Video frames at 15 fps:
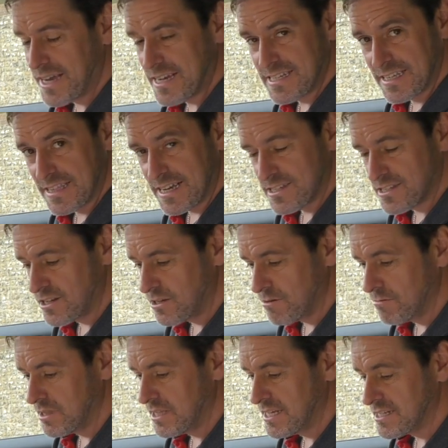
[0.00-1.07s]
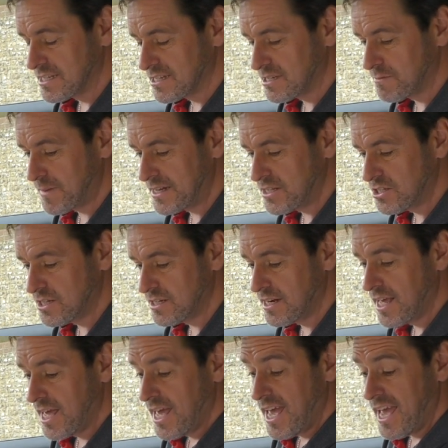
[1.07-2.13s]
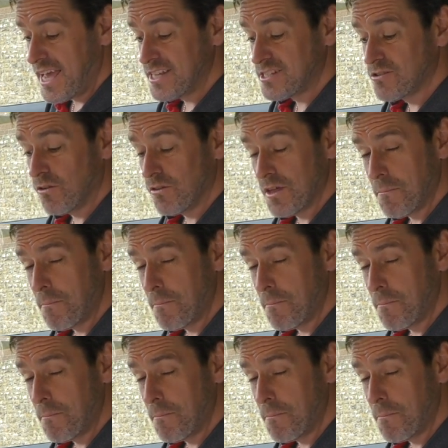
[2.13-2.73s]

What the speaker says: guessing that's to do with the suspension. It's got the